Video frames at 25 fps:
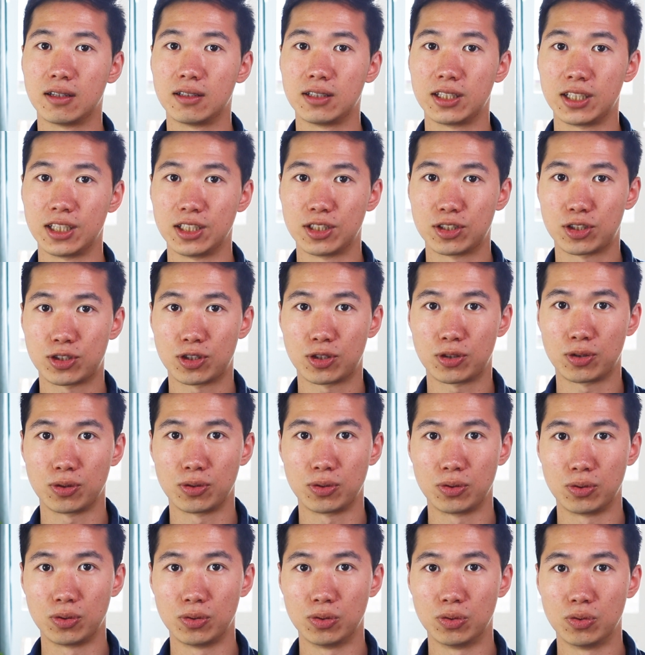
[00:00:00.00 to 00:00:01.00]
lead
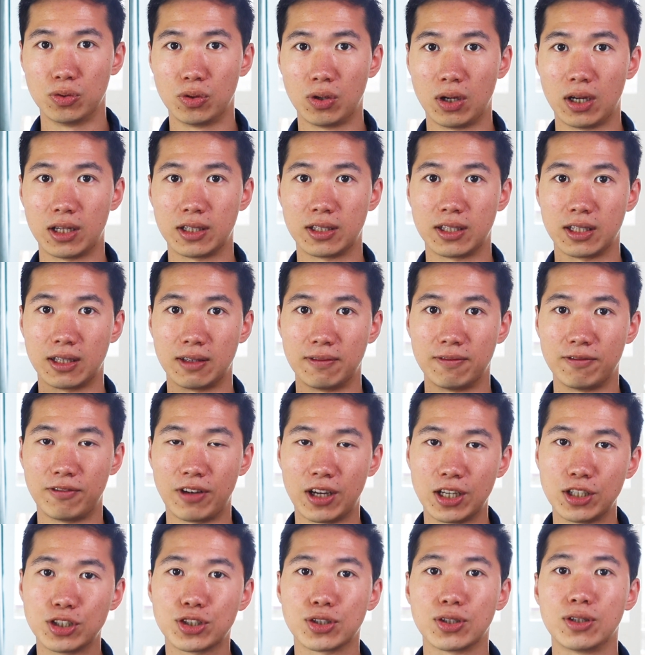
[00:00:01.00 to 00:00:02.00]
to the
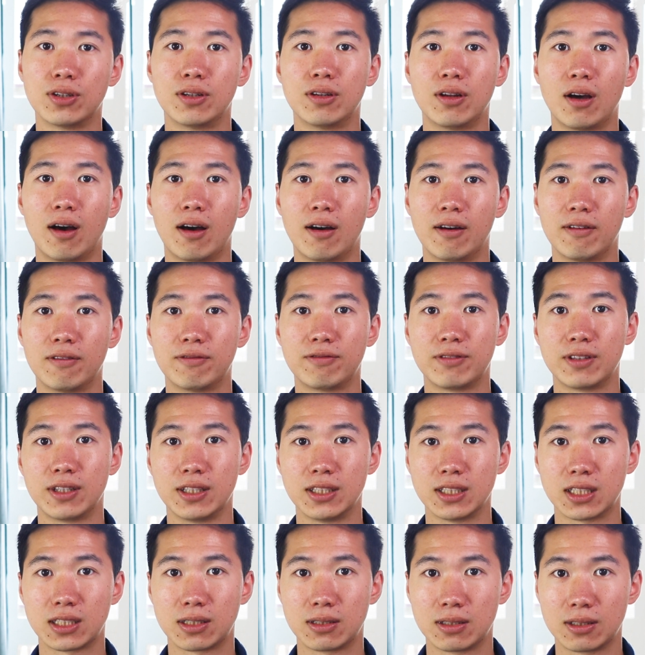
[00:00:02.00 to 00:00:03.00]
invasion of
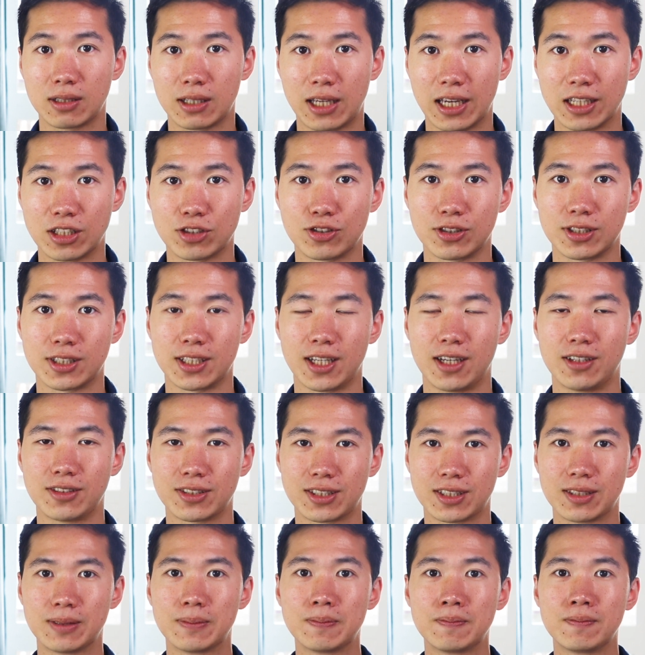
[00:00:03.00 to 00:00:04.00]
these cancer
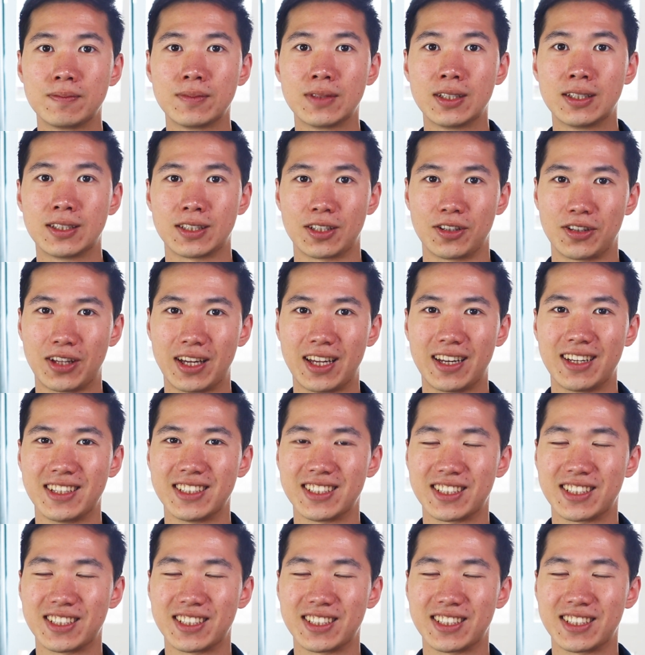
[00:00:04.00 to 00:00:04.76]
cells. So that